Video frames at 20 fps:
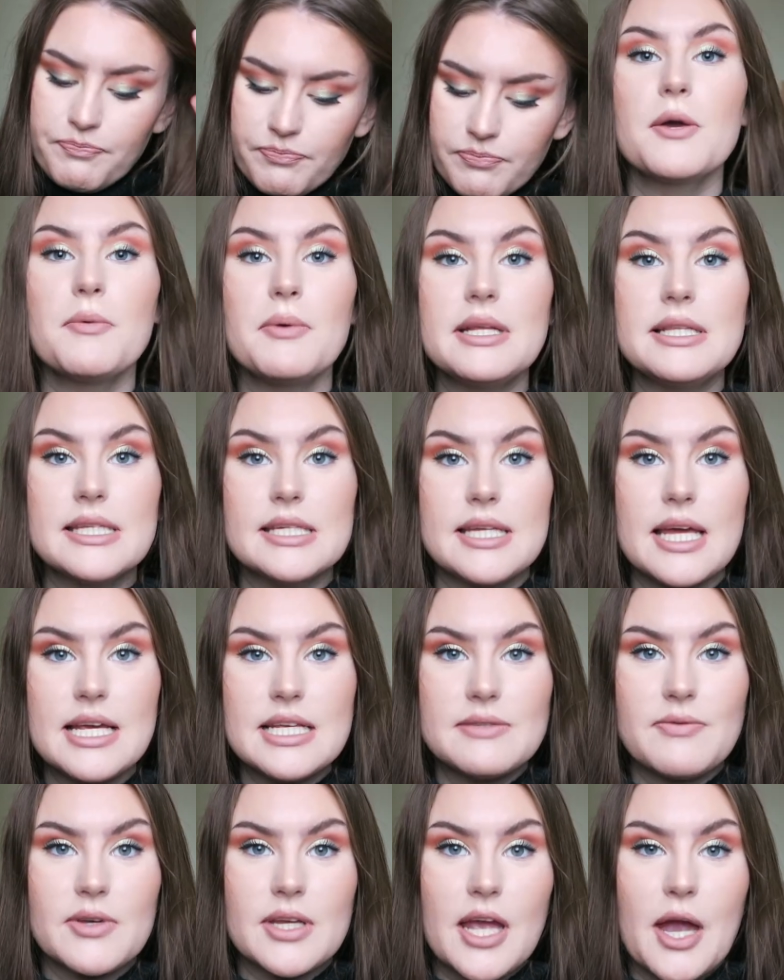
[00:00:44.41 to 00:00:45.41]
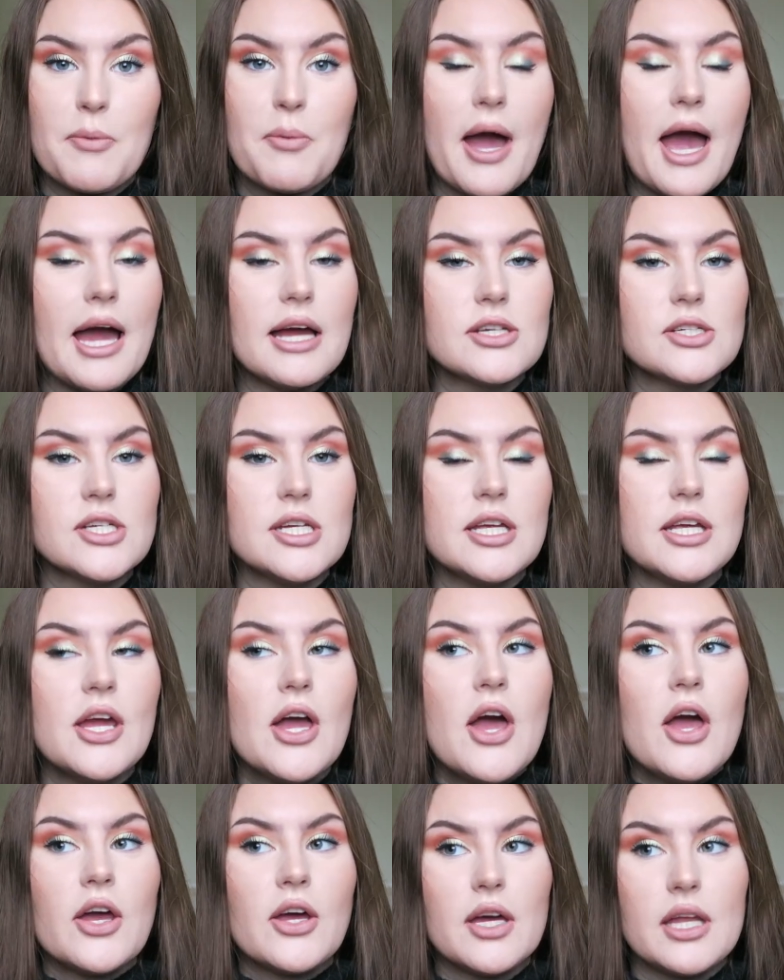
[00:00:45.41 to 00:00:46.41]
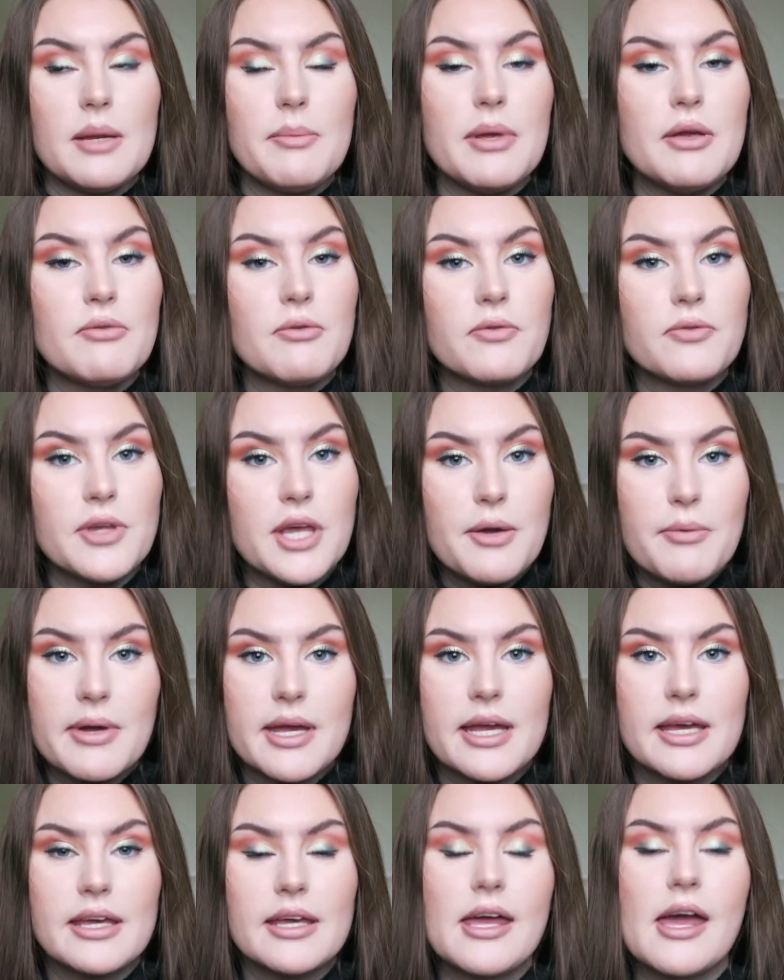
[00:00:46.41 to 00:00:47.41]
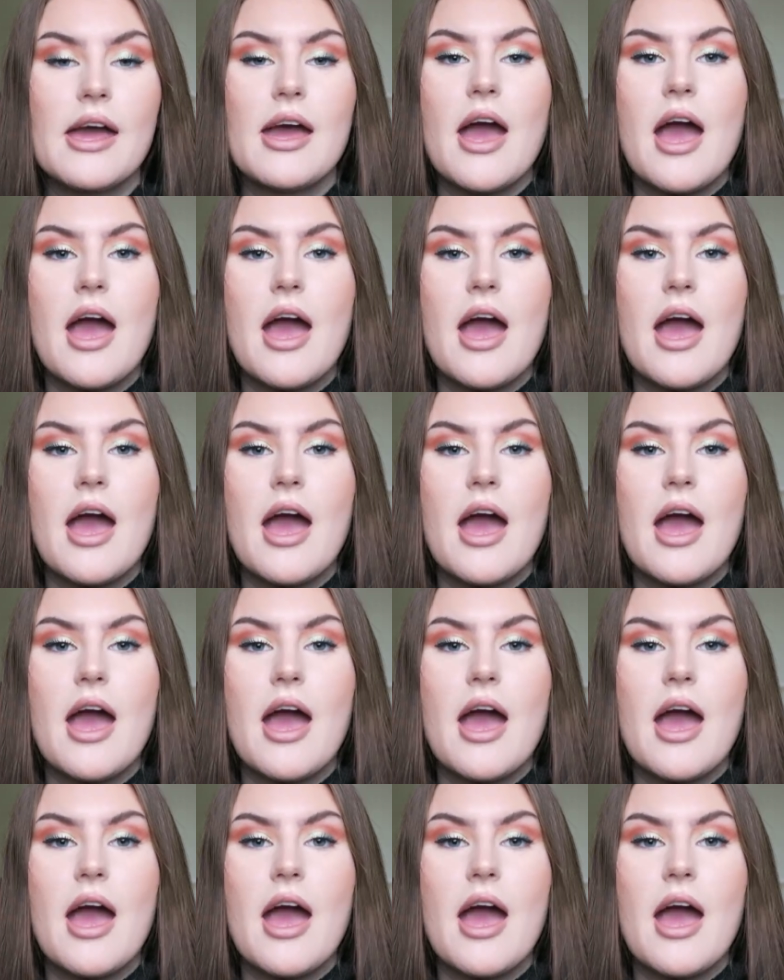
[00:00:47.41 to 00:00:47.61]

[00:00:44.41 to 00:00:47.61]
So in today's video we're actually going to be reviewing